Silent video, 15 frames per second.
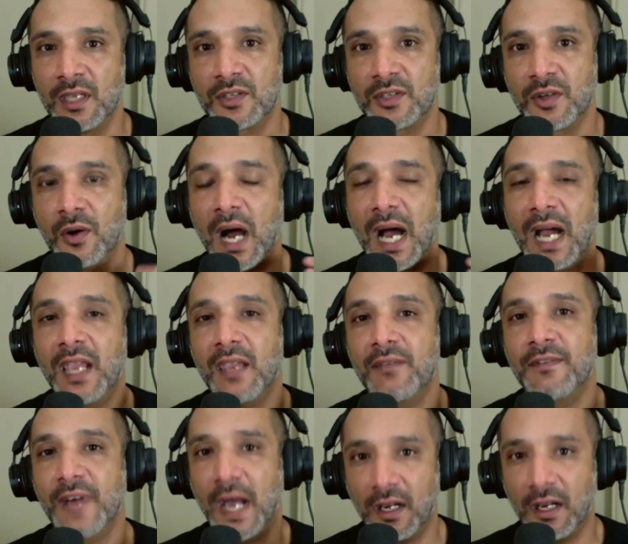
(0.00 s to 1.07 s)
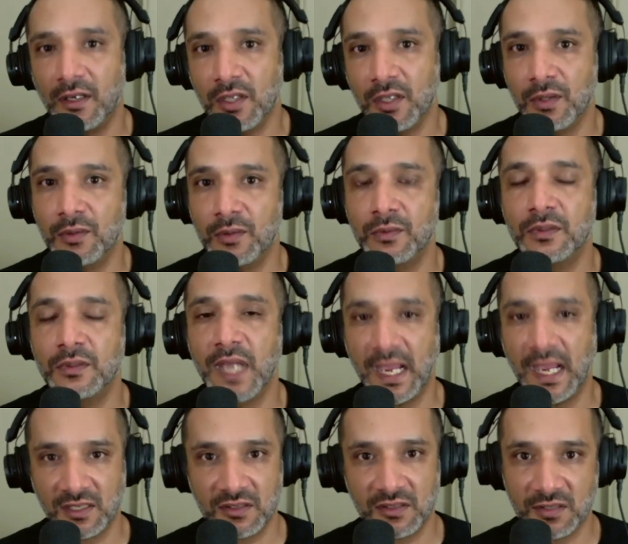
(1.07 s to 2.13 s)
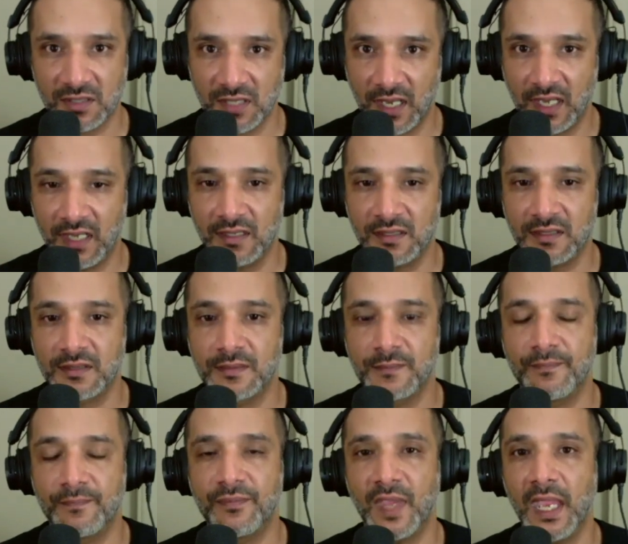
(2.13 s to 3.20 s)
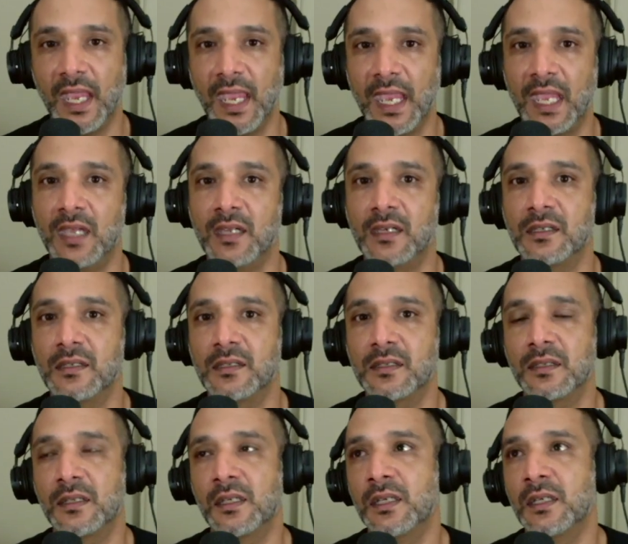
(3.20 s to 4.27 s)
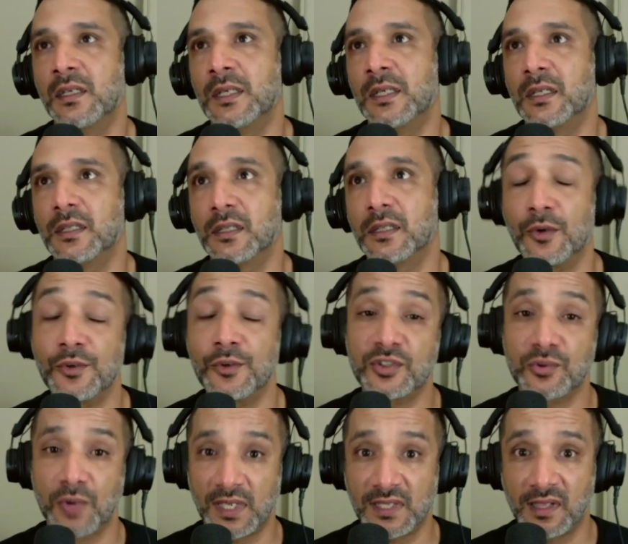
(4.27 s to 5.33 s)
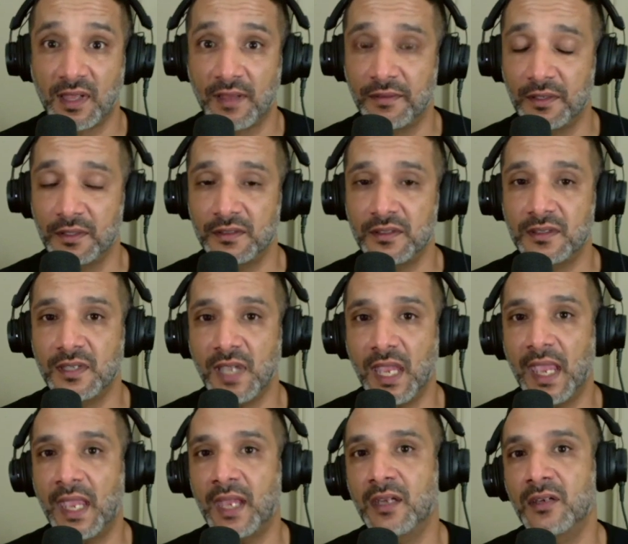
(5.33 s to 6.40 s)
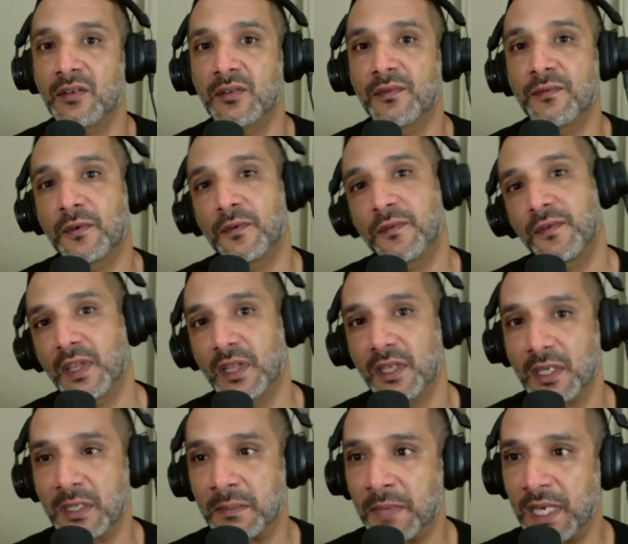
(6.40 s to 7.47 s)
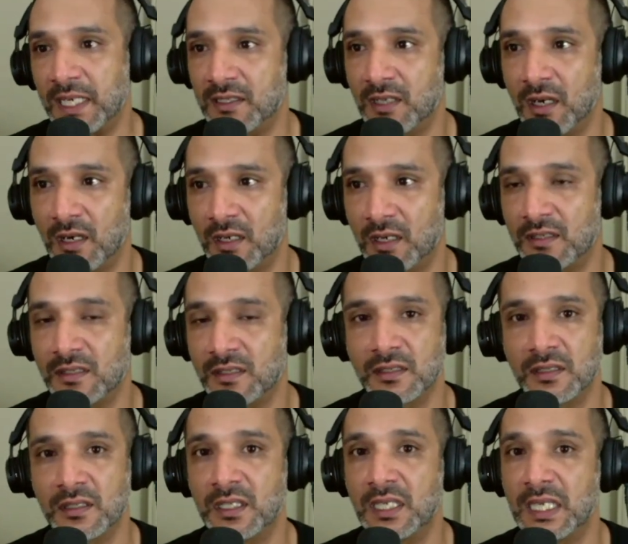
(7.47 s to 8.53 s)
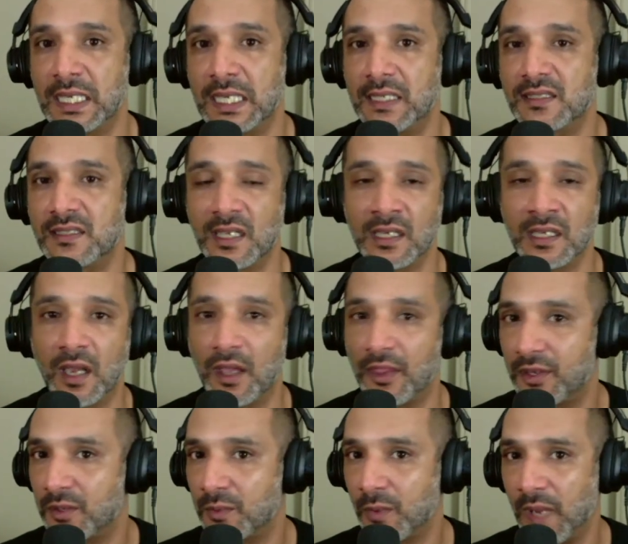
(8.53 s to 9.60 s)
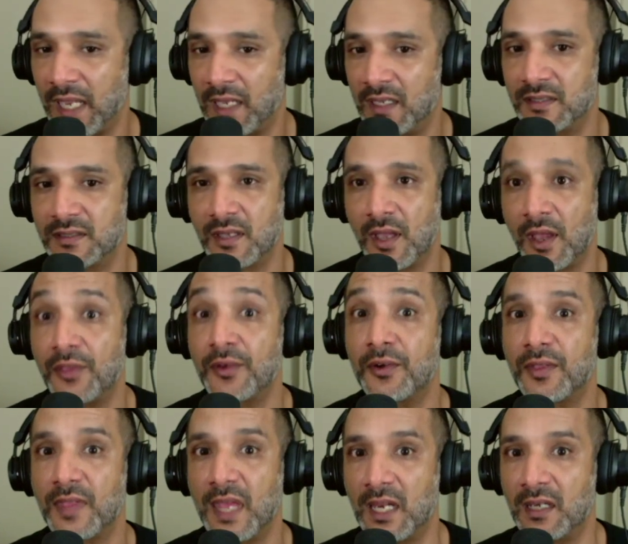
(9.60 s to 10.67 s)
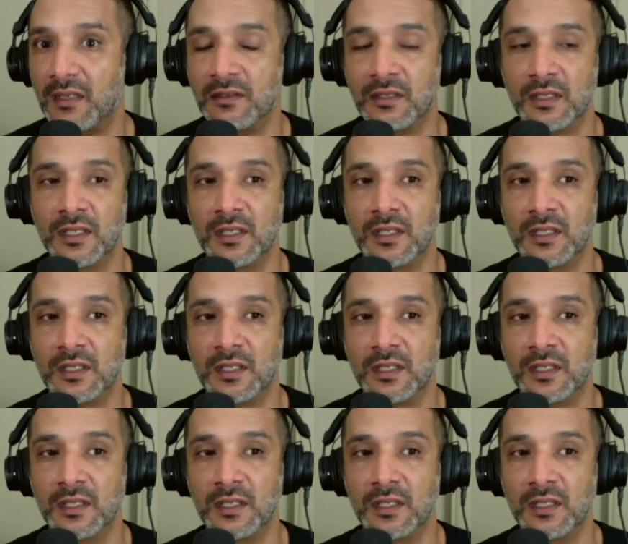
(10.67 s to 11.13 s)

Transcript: So I value exercise and low stress levels and fulfilling my dog's needs in other ways other than